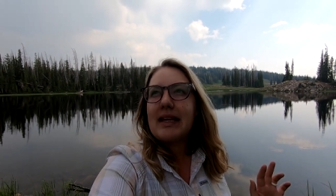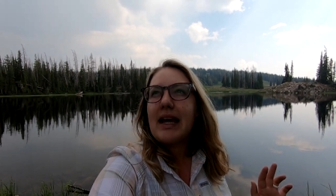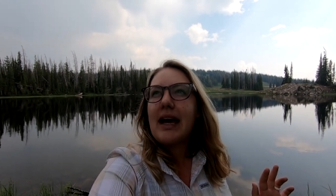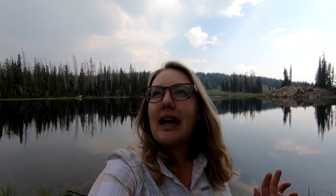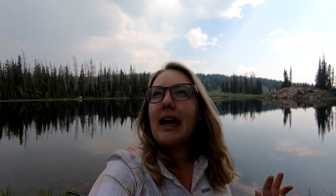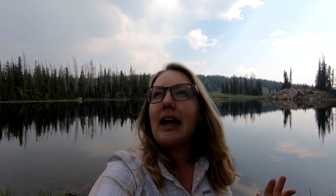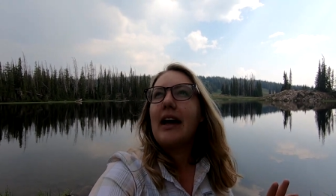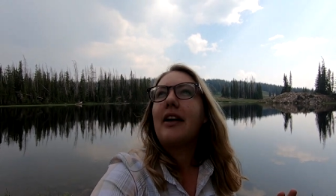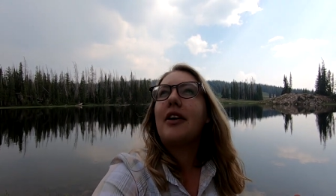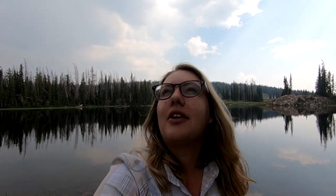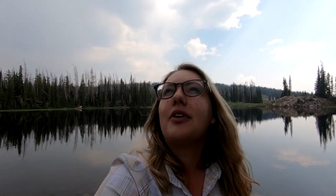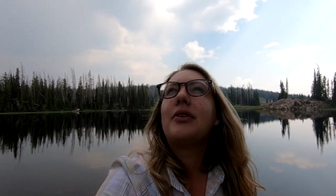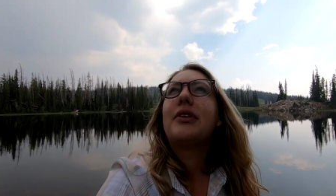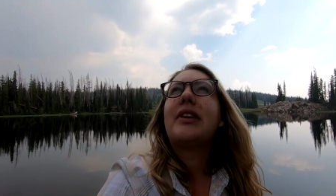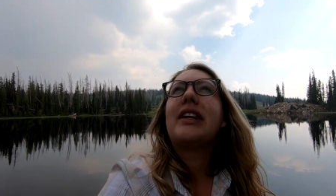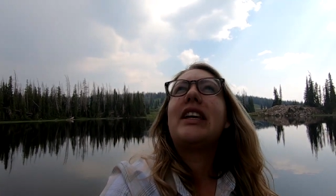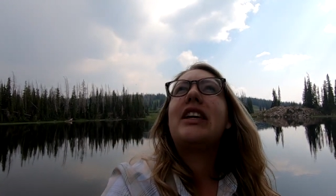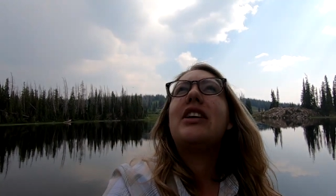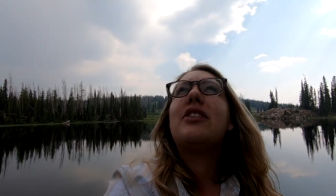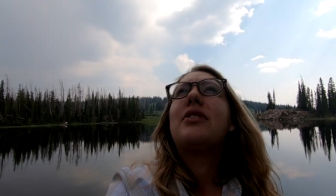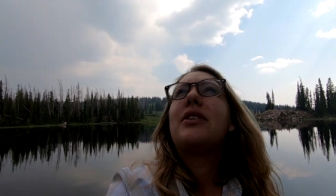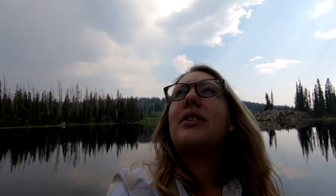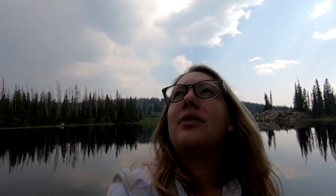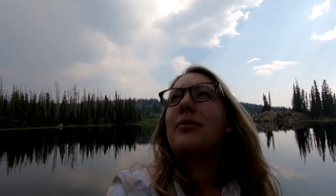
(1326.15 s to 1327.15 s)
I don't think
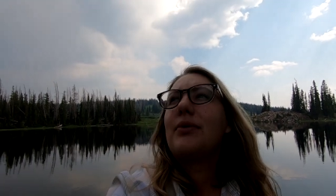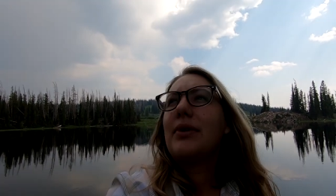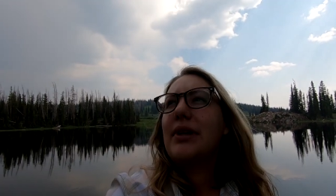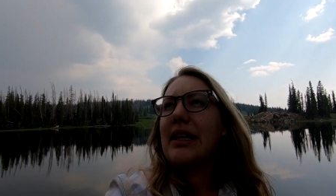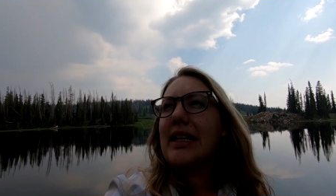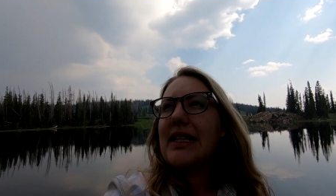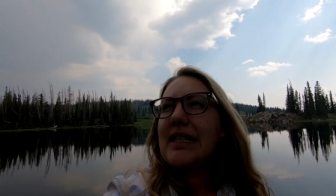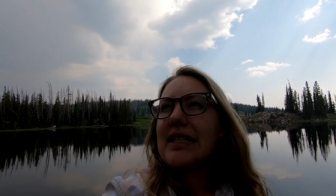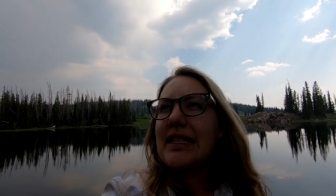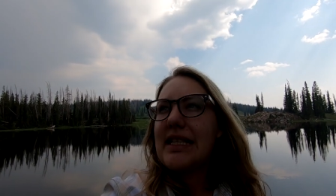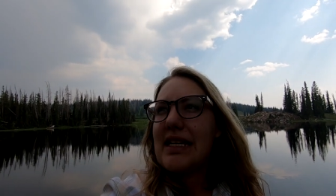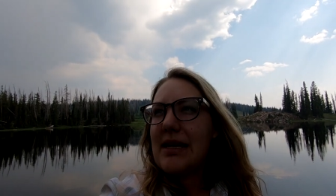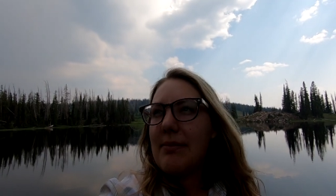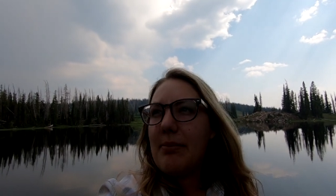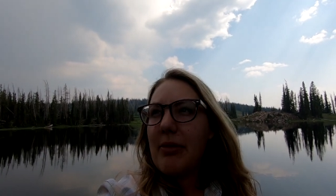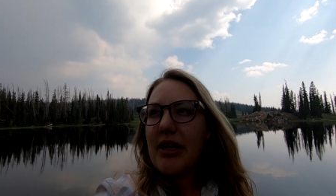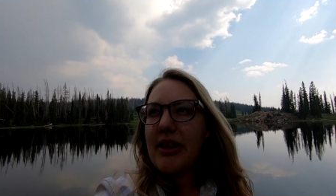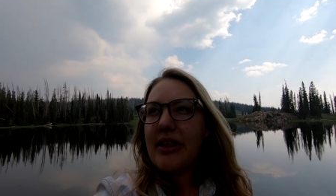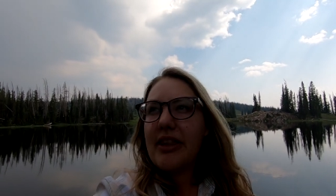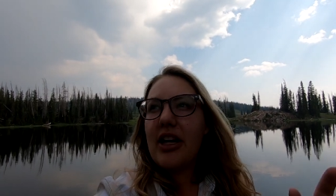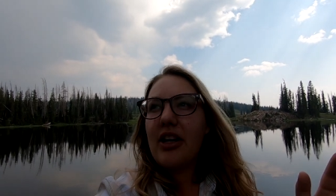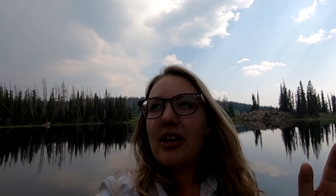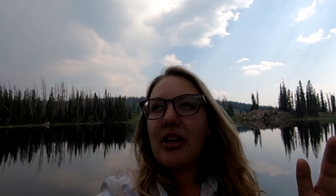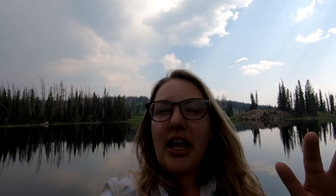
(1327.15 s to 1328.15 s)
you can really see, but
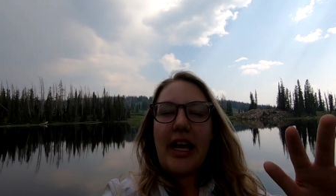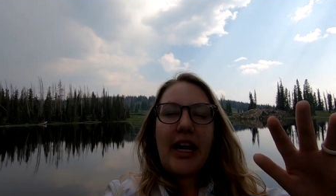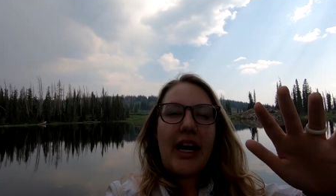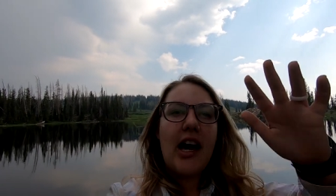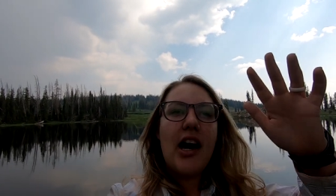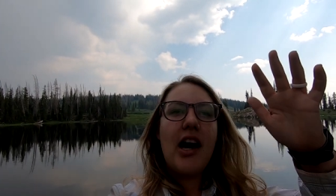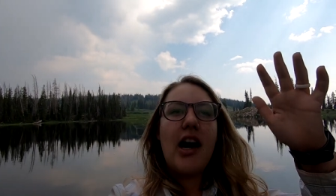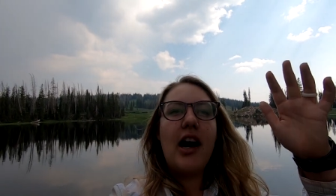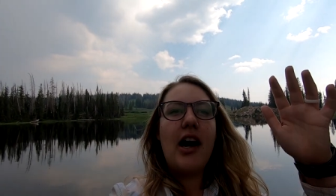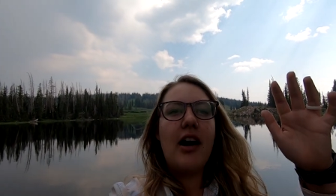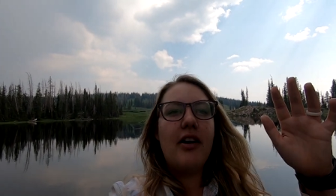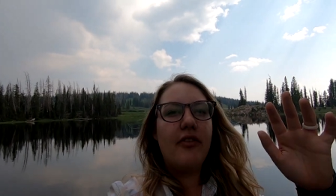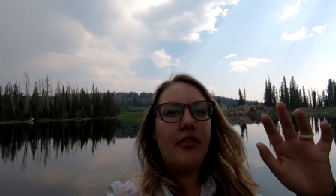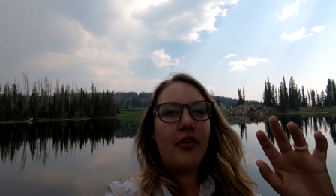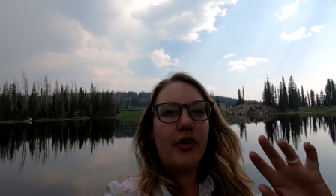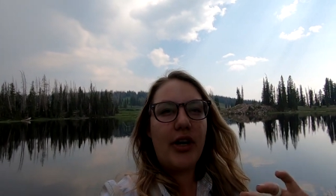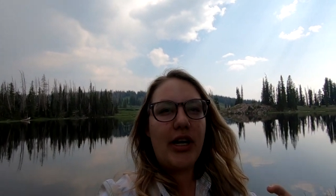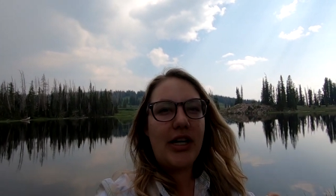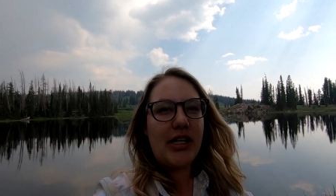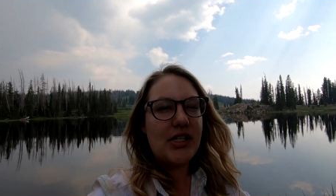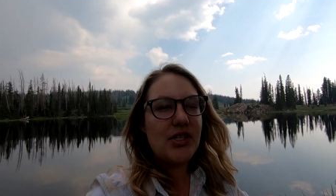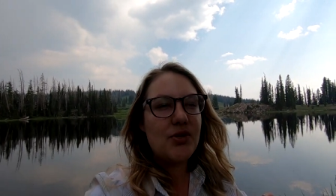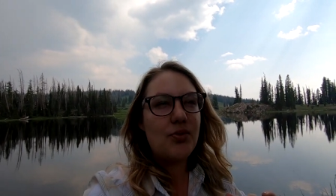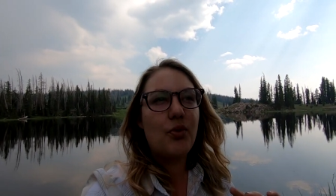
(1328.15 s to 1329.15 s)
they're like
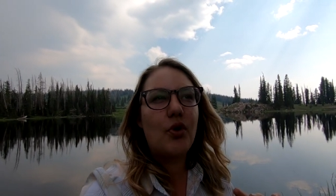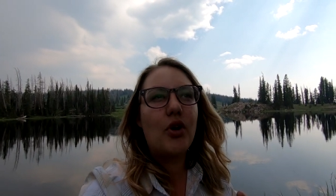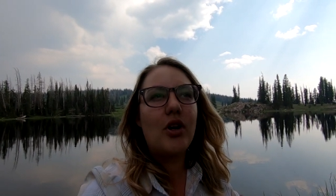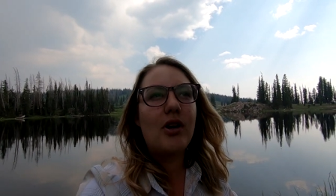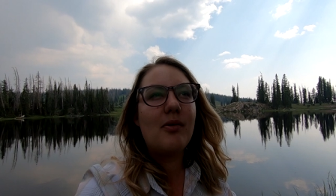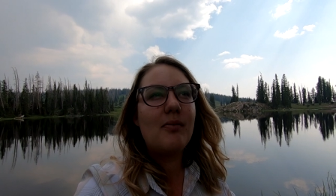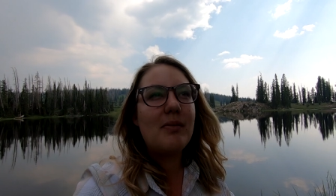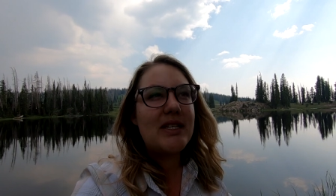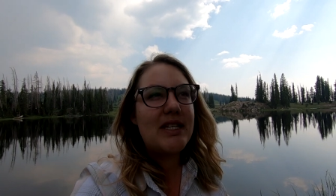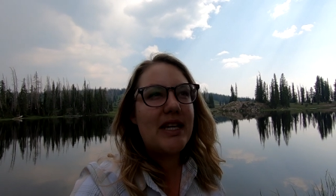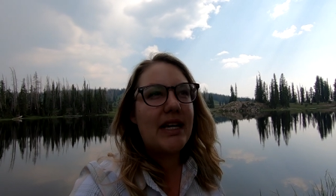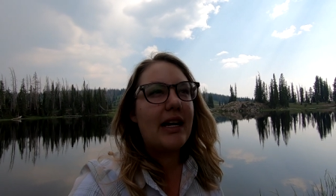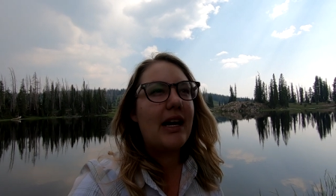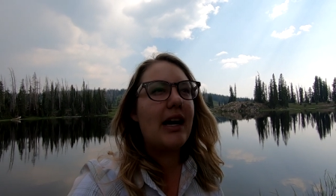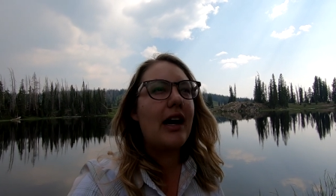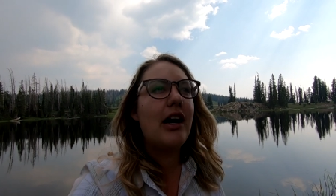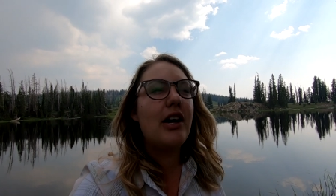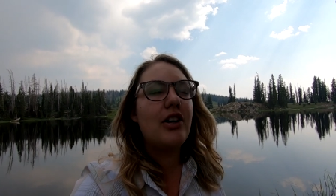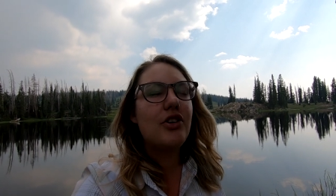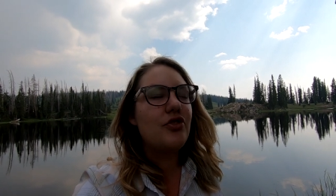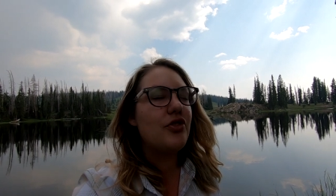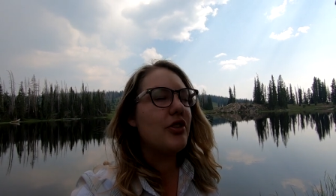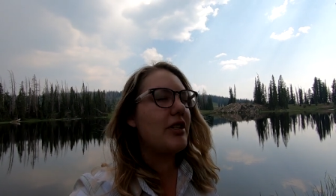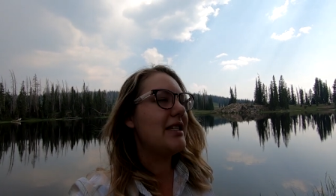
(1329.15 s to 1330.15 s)
hovering swarms, like
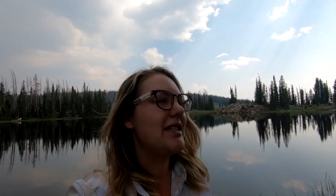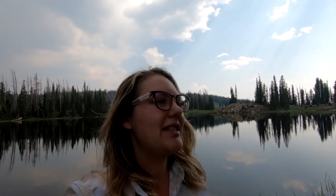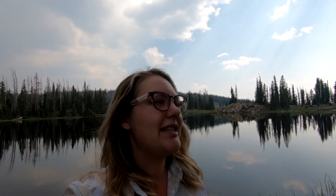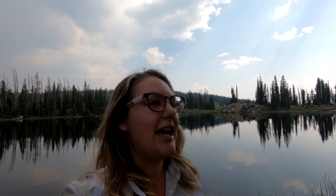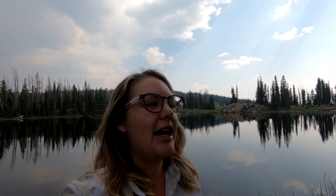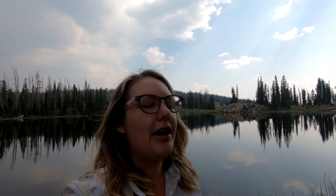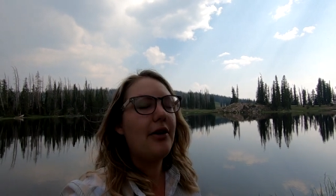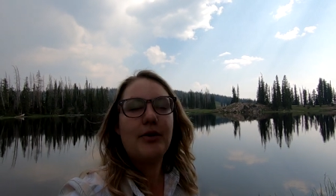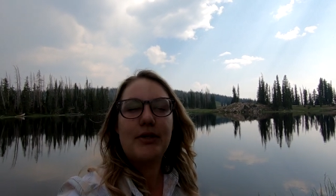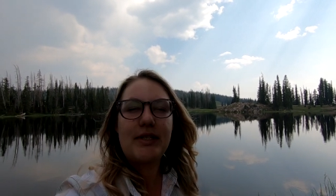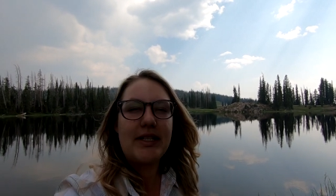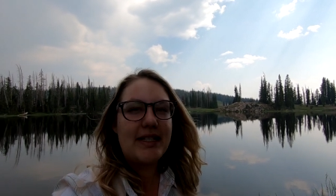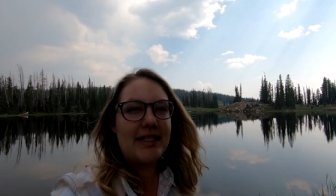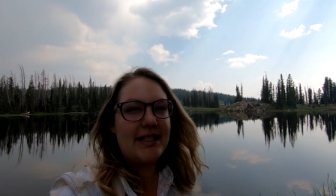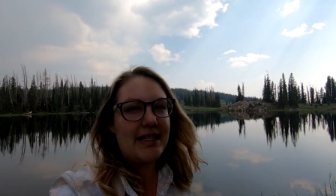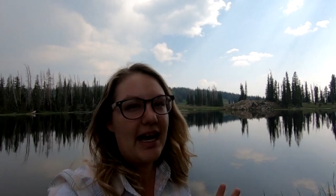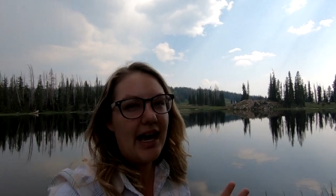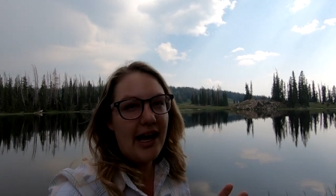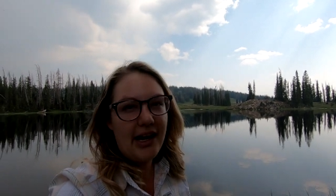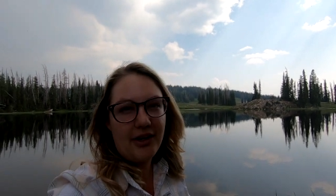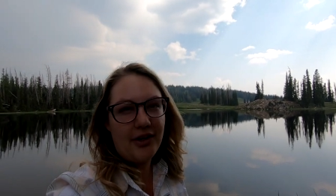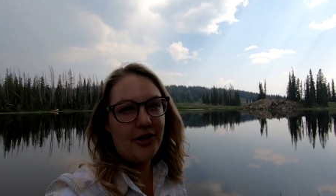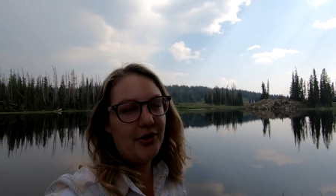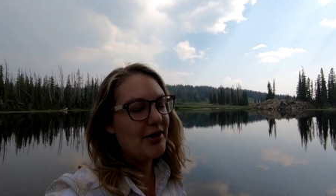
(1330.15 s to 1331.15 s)
hundreds, thousands.
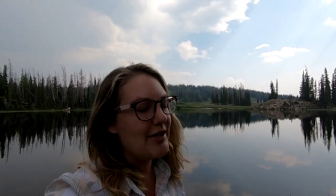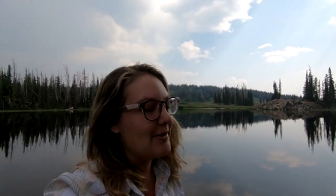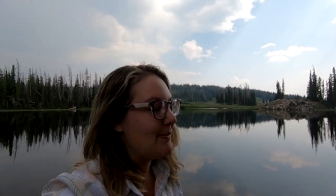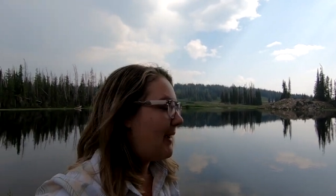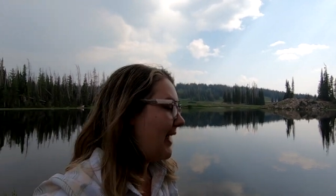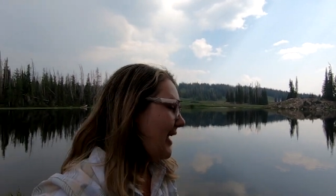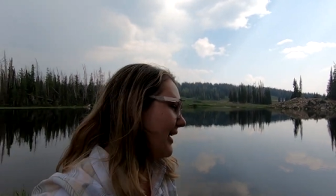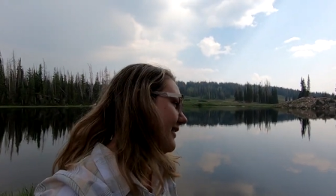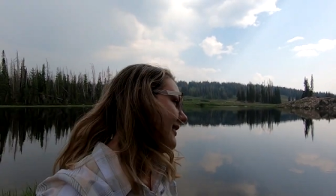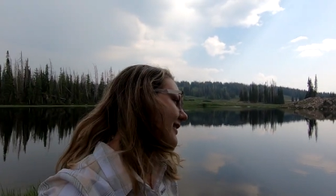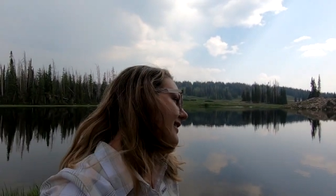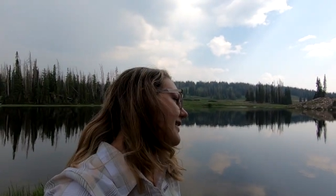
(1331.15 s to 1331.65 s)
I don't know, it's bad.